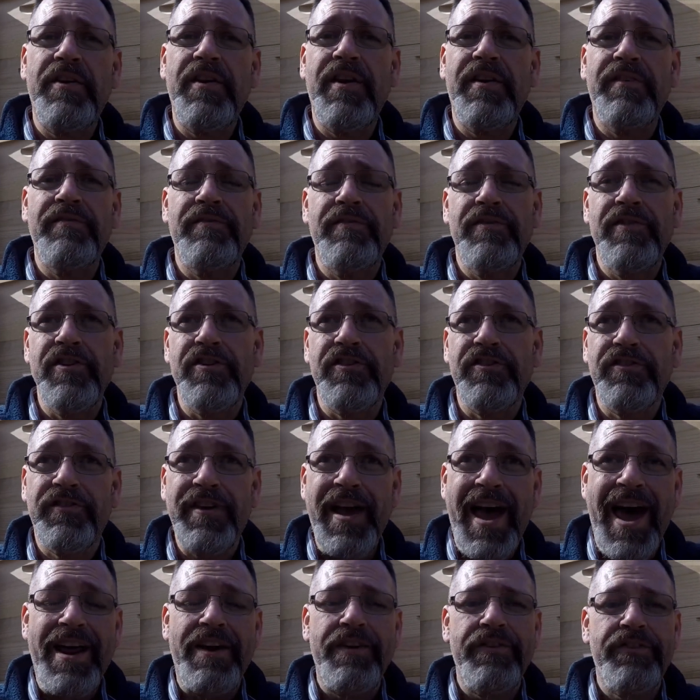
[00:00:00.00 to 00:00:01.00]
on the
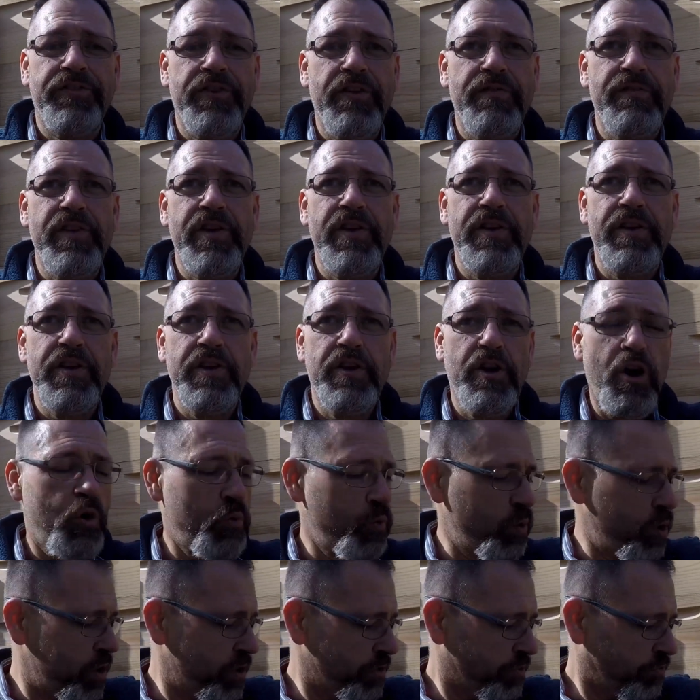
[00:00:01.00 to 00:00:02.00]
status of the Eco
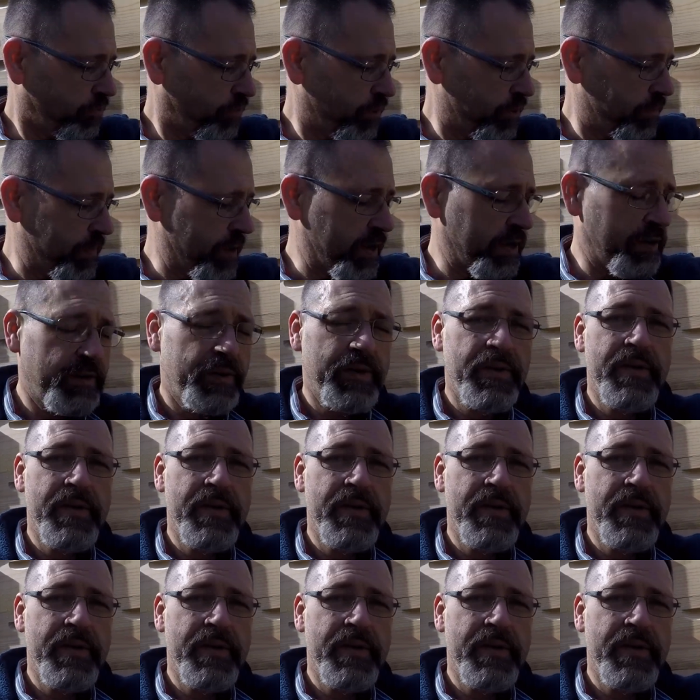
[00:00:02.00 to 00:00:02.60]
Wood Treatment.